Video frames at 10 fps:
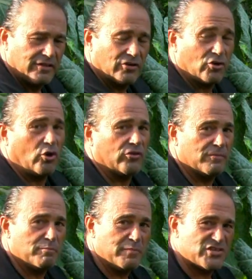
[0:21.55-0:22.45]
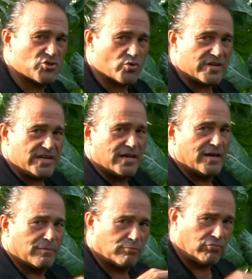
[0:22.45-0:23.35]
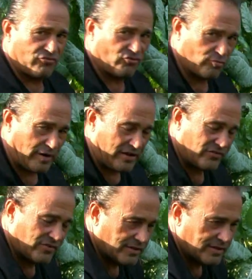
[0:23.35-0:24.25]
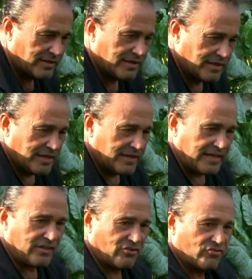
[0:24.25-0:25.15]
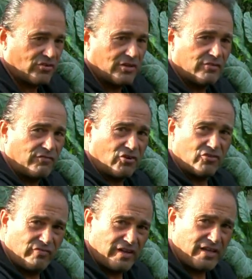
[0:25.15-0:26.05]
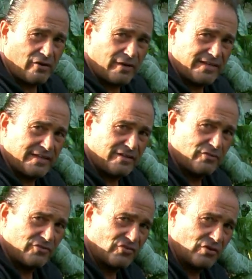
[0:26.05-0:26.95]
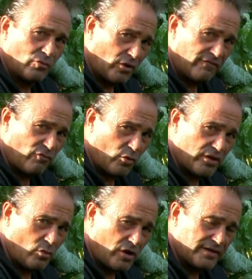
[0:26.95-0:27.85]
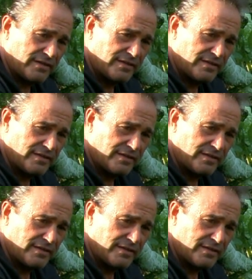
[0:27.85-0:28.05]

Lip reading: They're called the Mystery Brussels Sprouts. Now, the first video I did was 141.